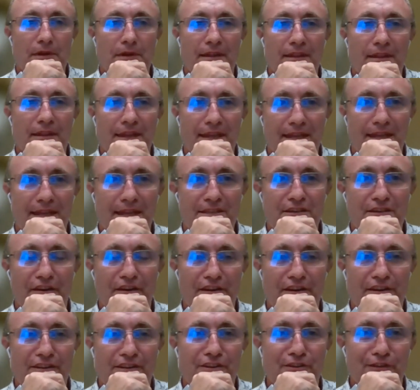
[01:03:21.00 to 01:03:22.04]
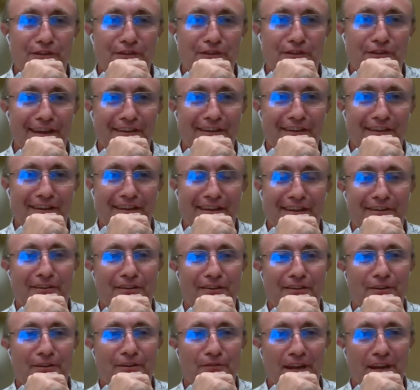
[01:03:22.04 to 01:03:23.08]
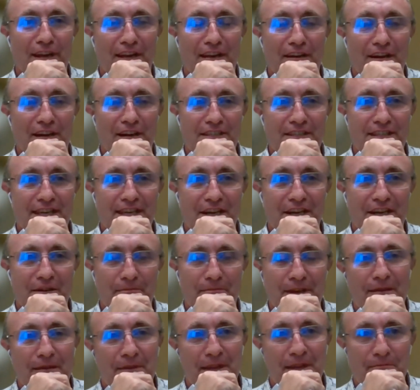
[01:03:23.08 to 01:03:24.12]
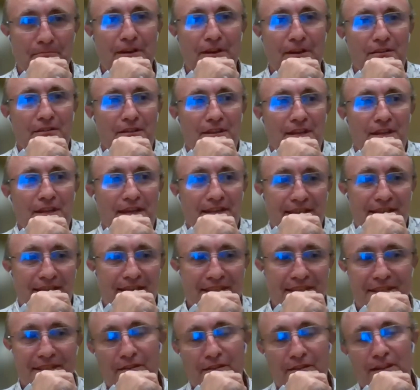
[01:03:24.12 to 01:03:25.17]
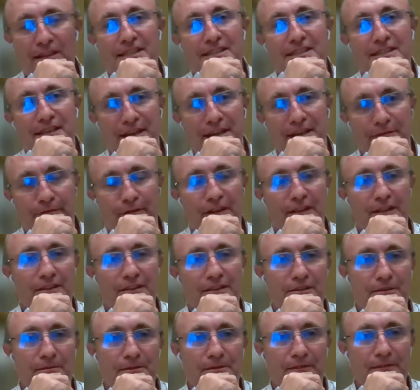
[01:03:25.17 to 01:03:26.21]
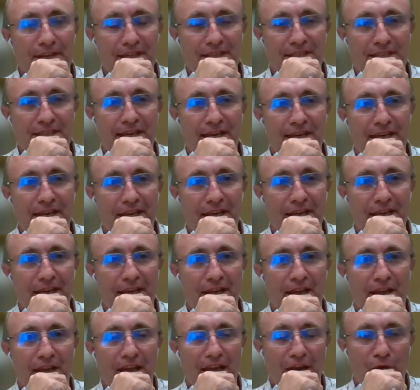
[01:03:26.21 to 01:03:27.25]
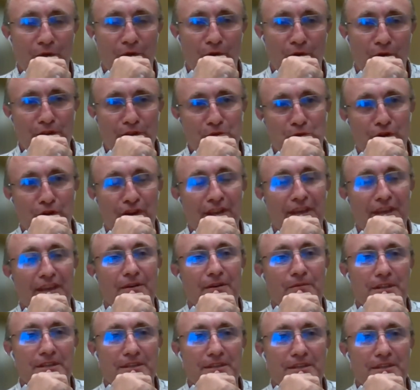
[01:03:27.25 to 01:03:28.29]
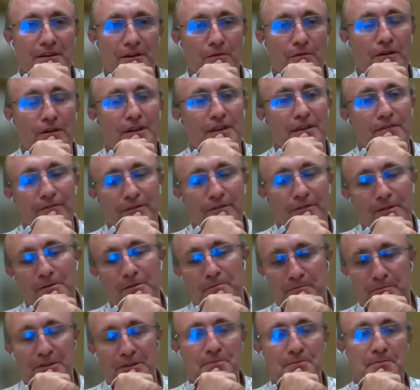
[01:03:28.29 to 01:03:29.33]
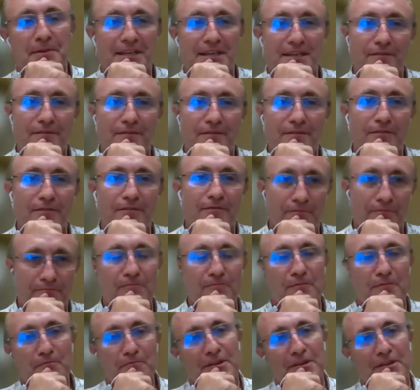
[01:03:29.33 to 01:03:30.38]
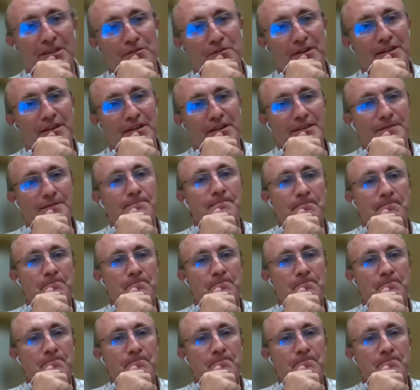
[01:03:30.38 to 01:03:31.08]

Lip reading: I think it's harder to do that on a, you know, on a really large scale, but that is still insightful in terms of understanding what's working and what's not working from the perspective of menstruators.